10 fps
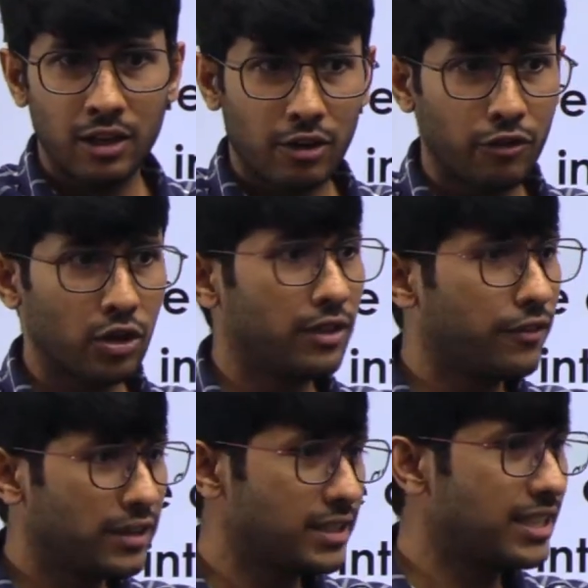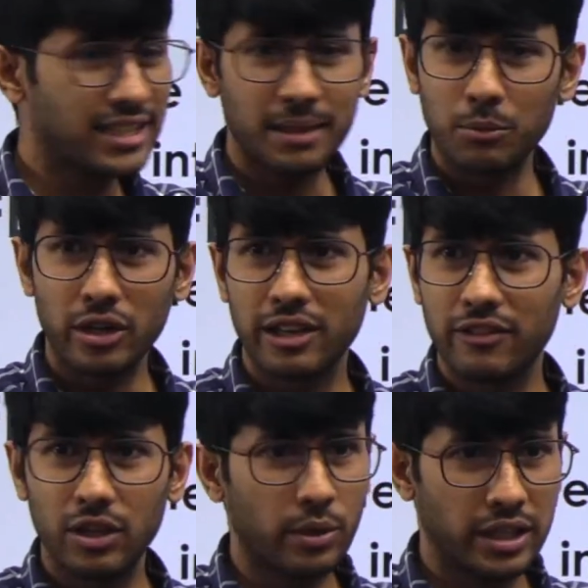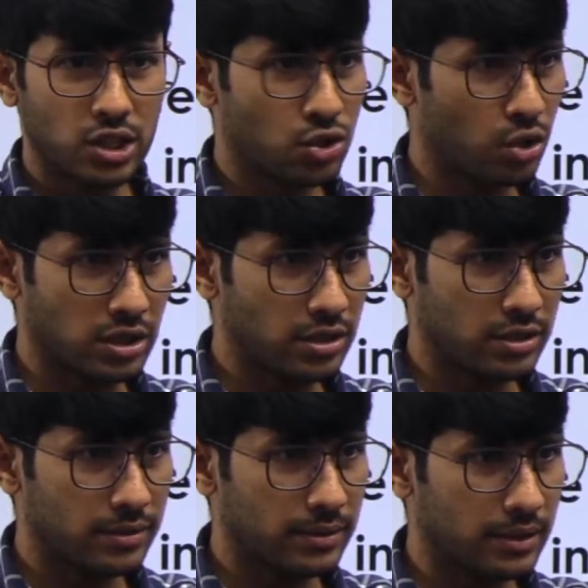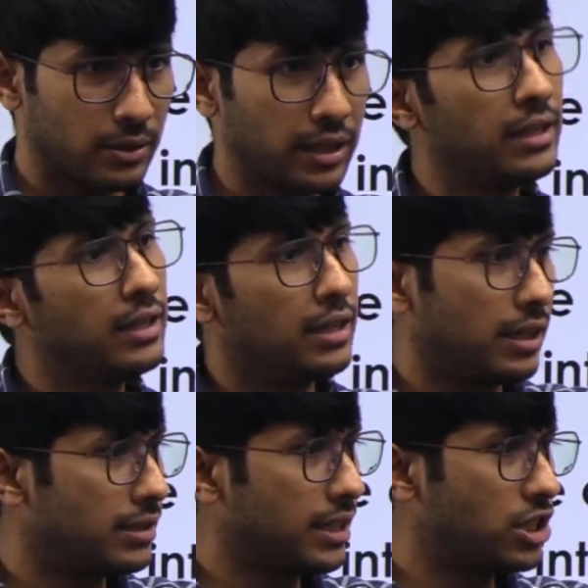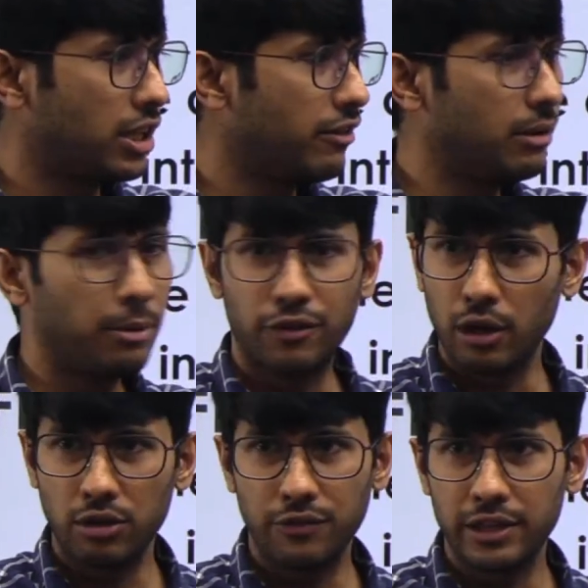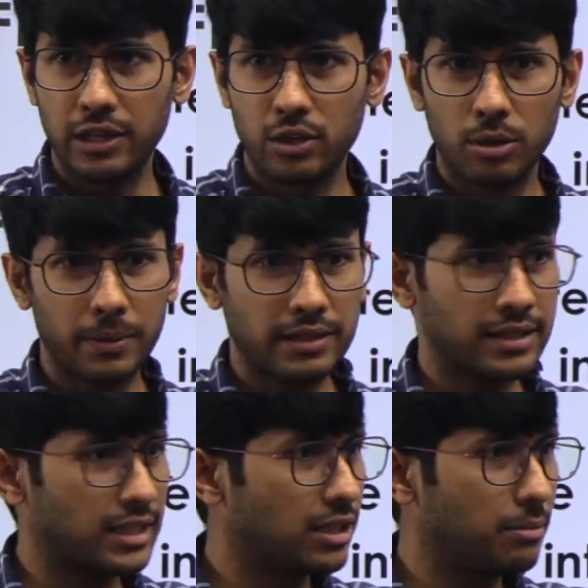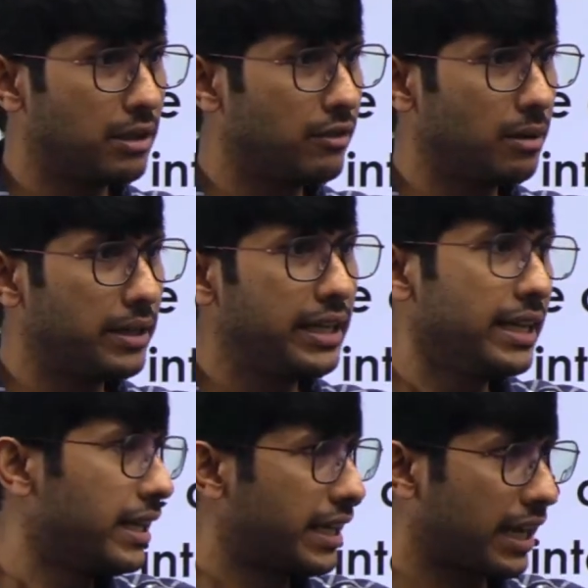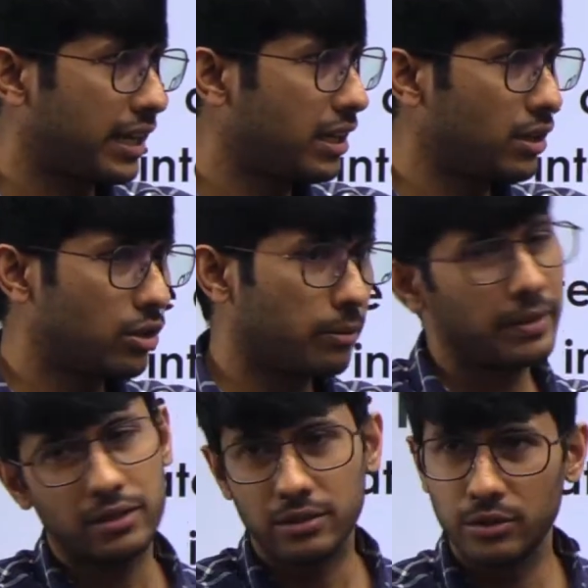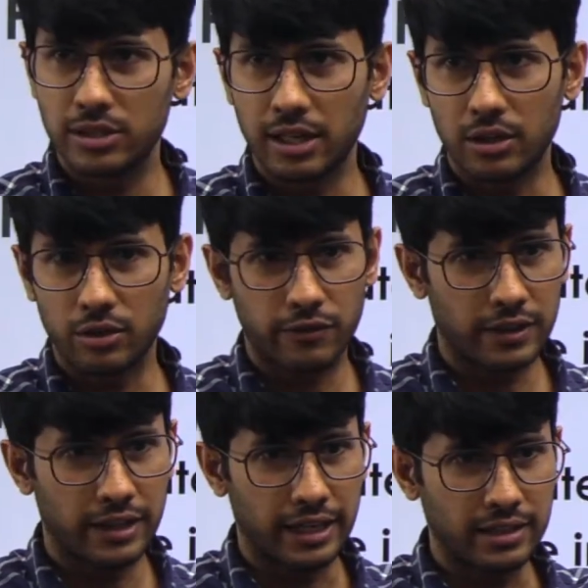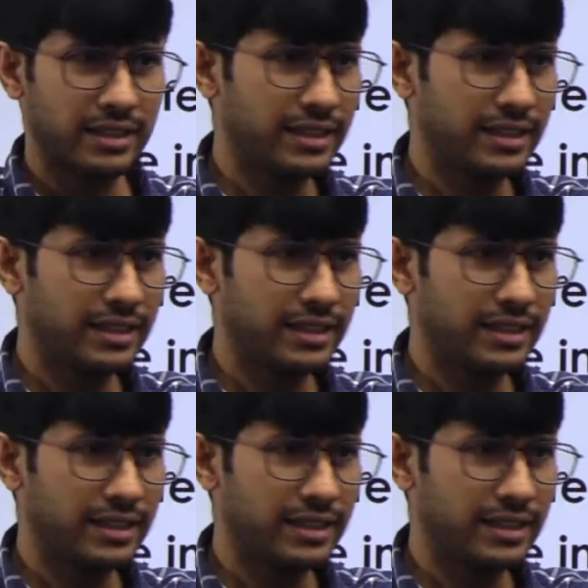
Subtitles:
For the first test, I am not giving you any choice. Okay. Section A will be philosophical topic, section B will be technical topic. You will start off with that.